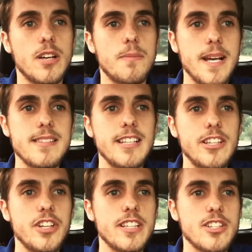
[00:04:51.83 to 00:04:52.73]

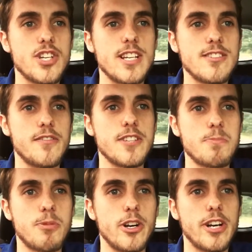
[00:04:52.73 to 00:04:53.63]
basically you get the gist of
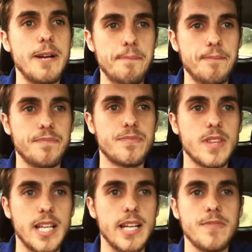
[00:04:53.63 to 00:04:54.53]
this program
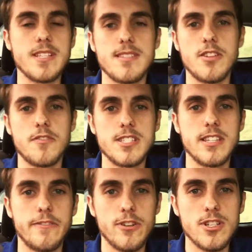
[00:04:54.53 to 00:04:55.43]
this is
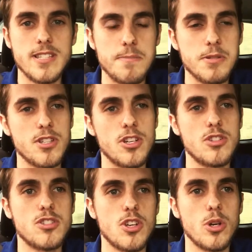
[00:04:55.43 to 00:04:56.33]
obviously the first
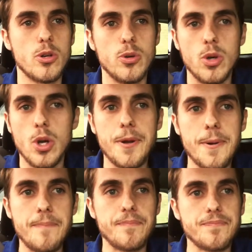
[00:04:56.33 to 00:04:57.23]
episode, so
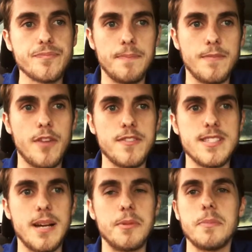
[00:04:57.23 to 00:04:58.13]

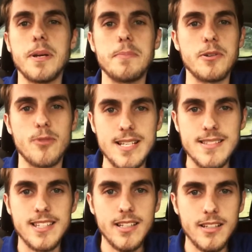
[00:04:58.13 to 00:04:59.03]
obviously I'm going to be a bit
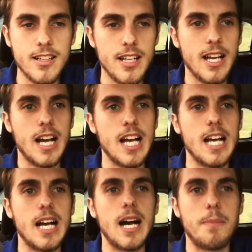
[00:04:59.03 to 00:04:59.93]
rusty.
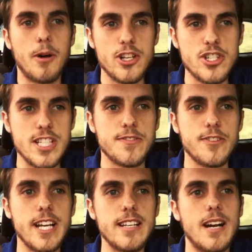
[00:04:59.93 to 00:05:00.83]
apologize
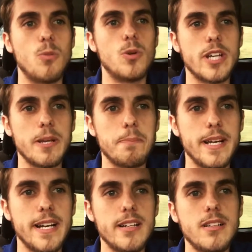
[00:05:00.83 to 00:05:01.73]
for that. I will get
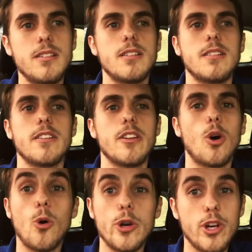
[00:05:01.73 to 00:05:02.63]
better.
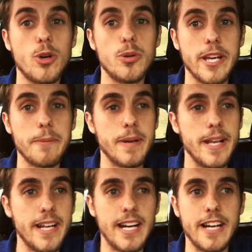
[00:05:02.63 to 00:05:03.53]
The audio will get
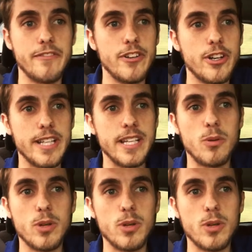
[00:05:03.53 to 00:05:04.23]
better. I have no idea